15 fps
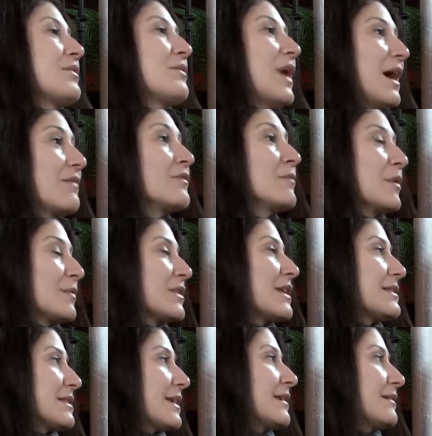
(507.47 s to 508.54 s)
So I
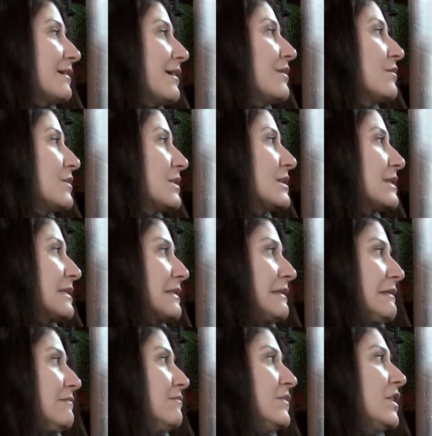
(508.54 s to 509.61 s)
remember that day. I
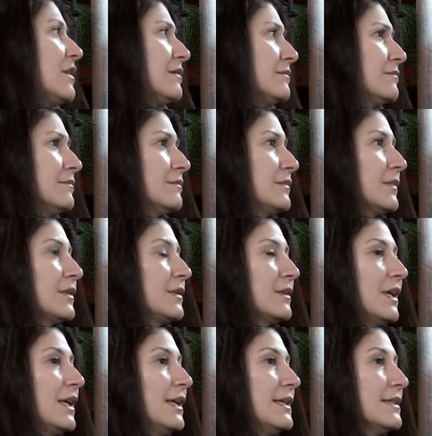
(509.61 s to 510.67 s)
was young.
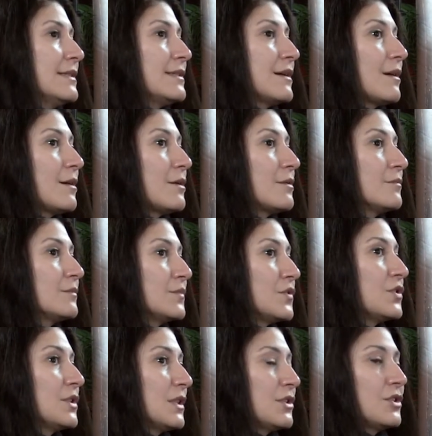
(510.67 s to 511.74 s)
And
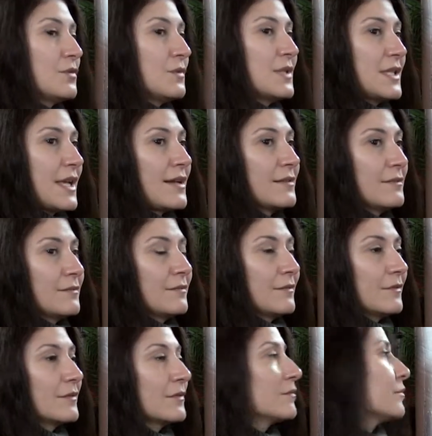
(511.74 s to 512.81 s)
she was
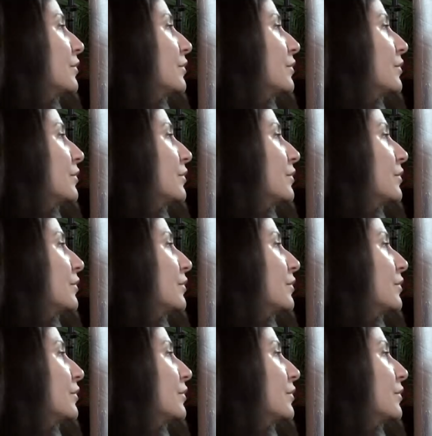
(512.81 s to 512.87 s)
sad.